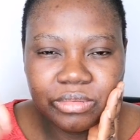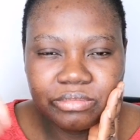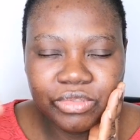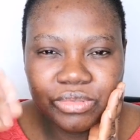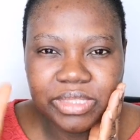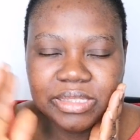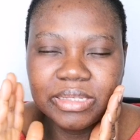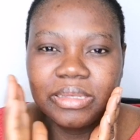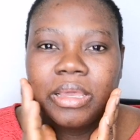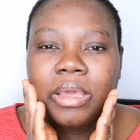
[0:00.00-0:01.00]
loose, isn't
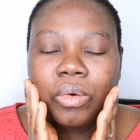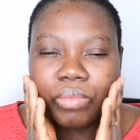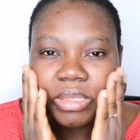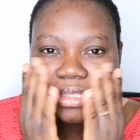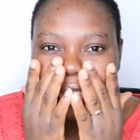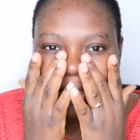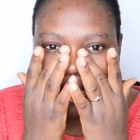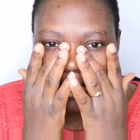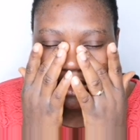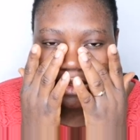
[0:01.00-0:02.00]
it? When you see
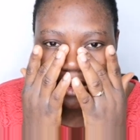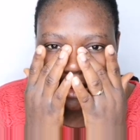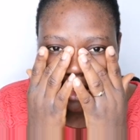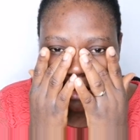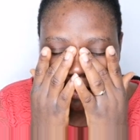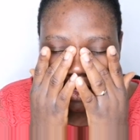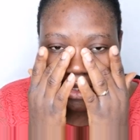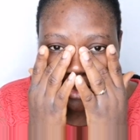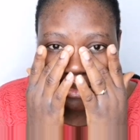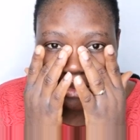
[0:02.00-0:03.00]
that the
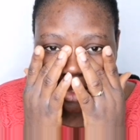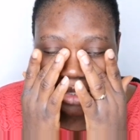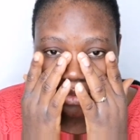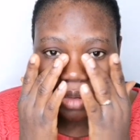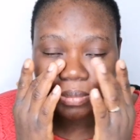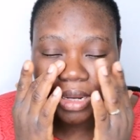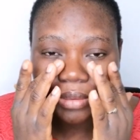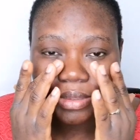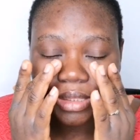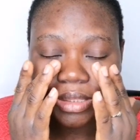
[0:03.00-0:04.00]
baking soda you apply
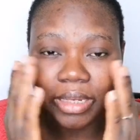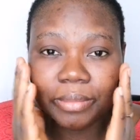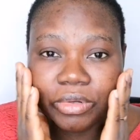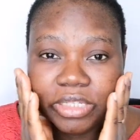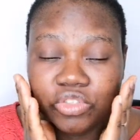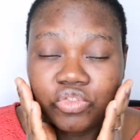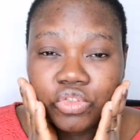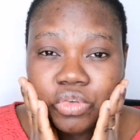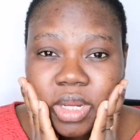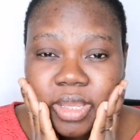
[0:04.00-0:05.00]
with the lemon is
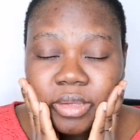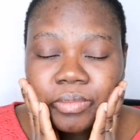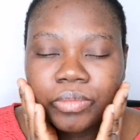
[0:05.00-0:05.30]
dry,